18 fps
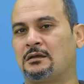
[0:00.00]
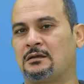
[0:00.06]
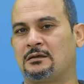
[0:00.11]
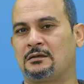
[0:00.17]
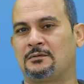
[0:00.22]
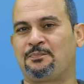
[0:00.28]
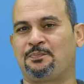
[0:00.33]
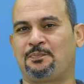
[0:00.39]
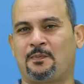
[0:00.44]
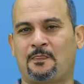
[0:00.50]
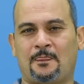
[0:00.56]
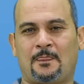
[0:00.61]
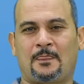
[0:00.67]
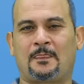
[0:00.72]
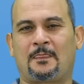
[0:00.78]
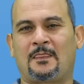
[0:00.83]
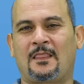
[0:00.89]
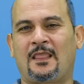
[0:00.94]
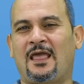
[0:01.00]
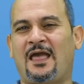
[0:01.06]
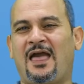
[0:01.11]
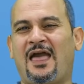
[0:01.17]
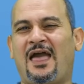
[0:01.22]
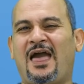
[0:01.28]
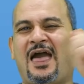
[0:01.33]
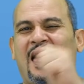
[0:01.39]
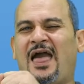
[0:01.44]
was a
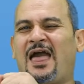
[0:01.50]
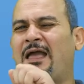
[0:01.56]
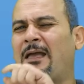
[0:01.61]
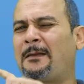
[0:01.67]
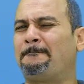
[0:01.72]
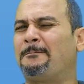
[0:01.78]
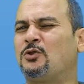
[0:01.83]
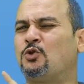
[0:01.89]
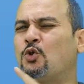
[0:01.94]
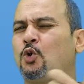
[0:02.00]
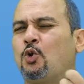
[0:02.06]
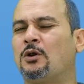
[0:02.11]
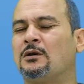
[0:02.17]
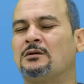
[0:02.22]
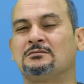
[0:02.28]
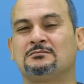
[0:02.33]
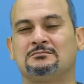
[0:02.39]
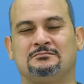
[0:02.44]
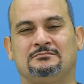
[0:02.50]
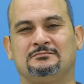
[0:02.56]
milestone in the history of the world.